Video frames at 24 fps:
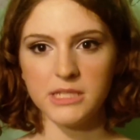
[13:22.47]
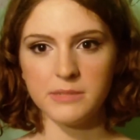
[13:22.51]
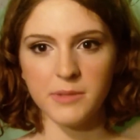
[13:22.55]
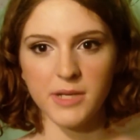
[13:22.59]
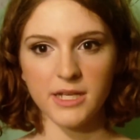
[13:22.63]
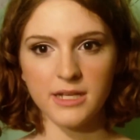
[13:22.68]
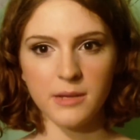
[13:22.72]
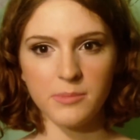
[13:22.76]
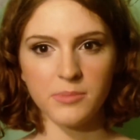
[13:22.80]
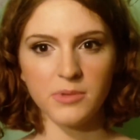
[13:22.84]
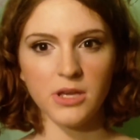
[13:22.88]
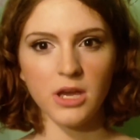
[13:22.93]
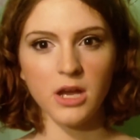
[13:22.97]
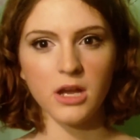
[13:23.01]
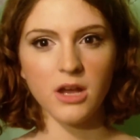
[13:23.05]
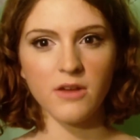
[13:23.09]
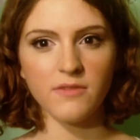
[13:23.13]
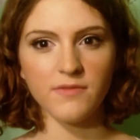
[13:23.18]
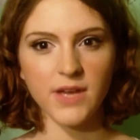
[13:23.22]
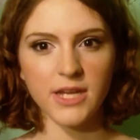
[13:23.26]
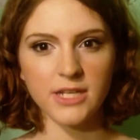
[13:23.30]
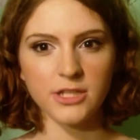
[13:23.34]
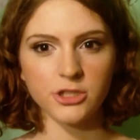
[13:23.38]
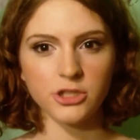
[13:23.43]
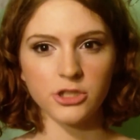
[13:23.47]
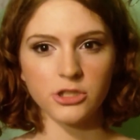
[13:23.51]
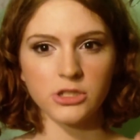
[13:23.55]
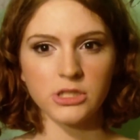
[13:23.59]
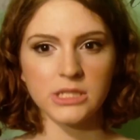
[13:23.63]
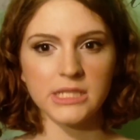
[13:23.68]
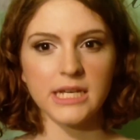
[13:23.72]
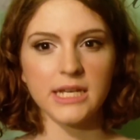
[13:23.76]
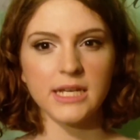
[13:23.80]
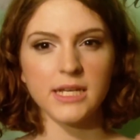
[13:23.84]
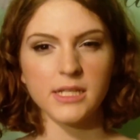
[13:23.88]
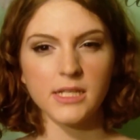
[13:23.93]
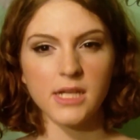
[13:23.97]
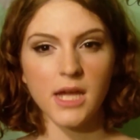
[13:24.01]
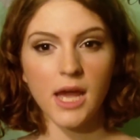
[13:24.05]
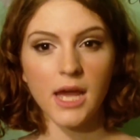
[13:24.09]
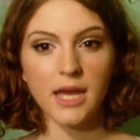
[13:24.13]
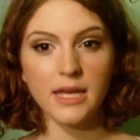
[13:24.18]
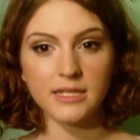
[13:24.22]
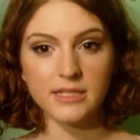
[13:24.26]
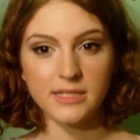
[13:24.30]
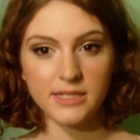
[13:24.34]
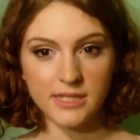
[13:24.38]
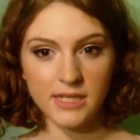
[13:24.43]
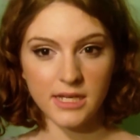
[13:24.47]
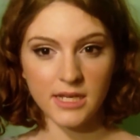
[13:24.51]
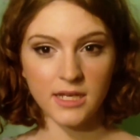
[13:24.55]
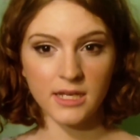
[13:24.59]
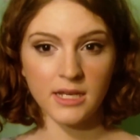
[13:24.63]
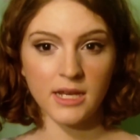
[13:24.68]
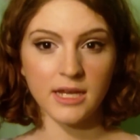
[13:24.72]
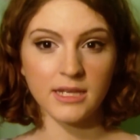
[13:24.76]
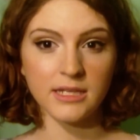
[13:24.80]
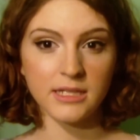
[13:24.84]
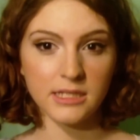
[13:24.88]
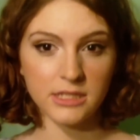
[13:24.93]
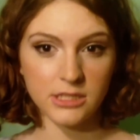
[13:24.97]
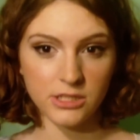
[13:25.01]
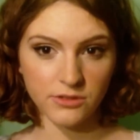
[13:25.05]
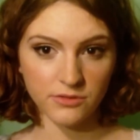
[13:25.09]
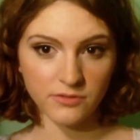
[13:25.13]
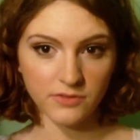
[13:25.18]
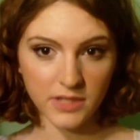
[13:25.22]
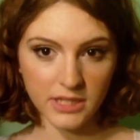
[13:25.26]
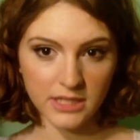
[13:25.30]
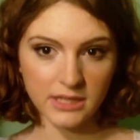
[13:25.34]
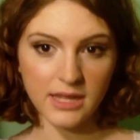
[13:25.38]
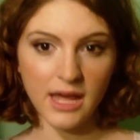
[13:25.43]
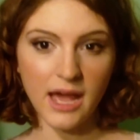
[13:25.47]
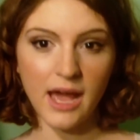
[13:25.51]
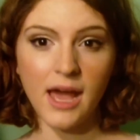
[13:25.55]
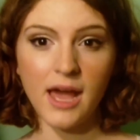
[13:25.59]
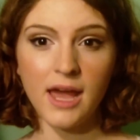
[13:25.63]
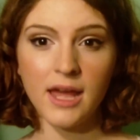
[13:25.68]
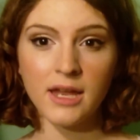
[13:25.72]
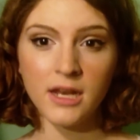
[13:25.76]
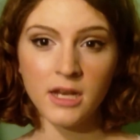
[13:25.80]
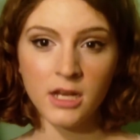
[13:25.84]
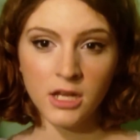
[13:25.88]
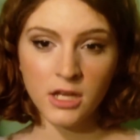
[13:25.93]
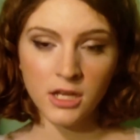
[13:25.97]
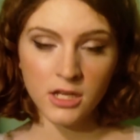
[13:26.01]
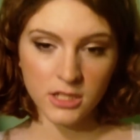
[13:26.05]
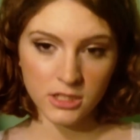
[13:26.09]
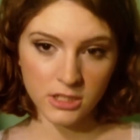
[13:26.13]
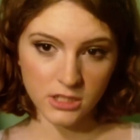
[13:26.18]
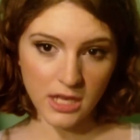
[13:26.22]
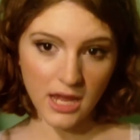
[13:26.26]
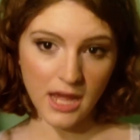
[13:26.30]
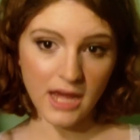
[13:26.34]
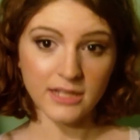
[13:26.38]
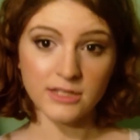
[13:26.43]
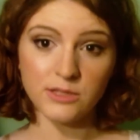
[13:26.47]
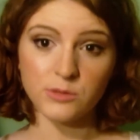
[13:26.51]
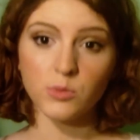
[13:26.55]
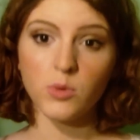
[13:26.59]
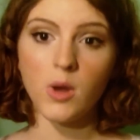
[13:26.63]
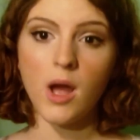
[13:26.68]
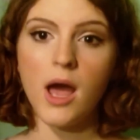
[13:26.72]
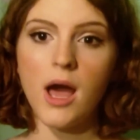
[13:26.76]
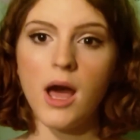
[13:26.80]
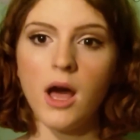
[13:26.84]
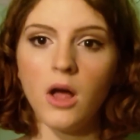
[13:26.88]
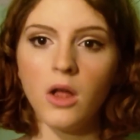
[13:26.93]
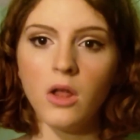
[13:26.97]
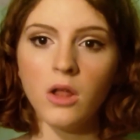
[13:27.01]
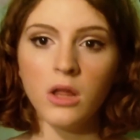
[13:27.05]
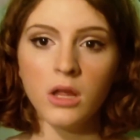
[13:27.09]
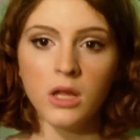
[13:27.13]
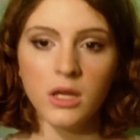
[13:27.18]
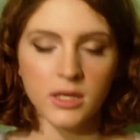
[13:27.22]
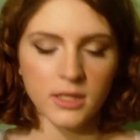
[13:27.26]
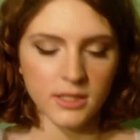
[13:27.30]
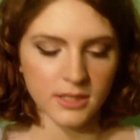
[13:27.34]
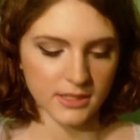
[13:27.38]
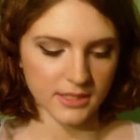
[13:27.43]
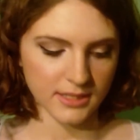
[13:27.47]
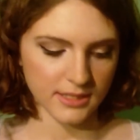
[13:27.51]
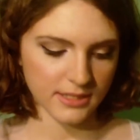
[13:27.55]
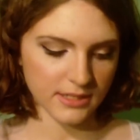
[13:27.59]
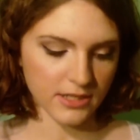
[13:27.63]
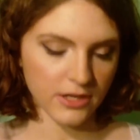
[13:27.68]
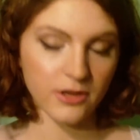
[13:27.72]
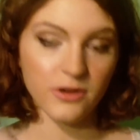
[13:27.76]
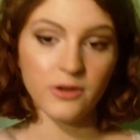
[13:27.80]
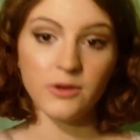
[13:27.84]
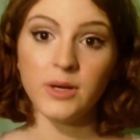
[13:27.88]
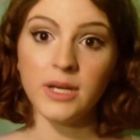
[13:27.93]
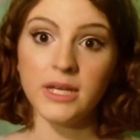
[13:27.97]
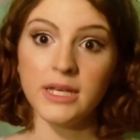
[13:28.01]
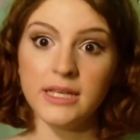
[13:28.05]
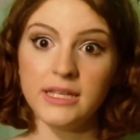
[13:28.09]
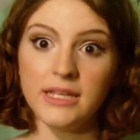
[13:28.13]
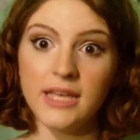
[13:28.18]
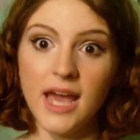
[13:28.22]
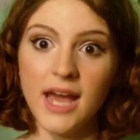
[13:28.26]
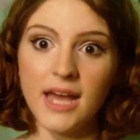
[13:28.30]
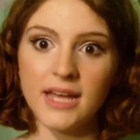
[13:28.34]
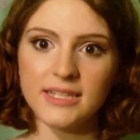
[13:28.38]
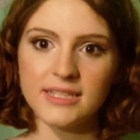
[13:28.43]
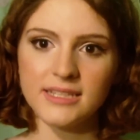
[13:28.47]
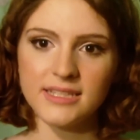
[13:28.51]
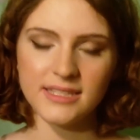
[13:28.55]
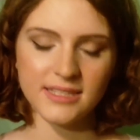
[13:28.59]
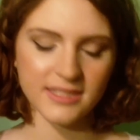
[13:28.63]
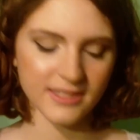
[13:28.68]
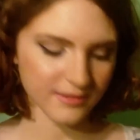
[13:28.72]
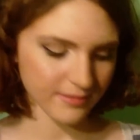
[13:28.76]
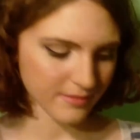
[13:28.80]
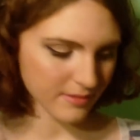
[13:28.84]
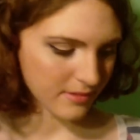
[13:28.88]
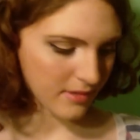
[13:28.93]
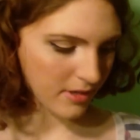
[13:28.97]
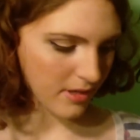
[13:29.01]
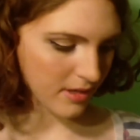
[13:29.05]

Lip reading: pick up Young Avengers, and I did. I need to read that as well. So, yes.